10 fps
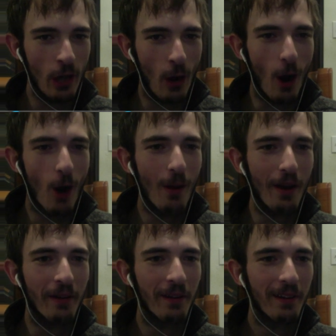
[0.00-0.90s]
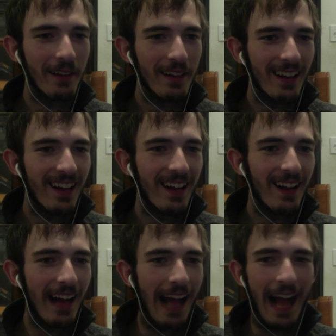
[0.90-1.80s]
Owen
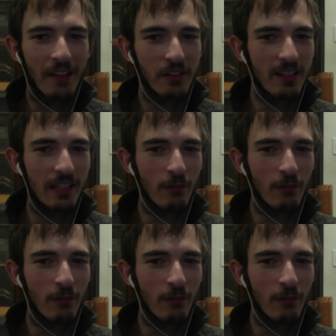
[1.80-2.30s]
accidentally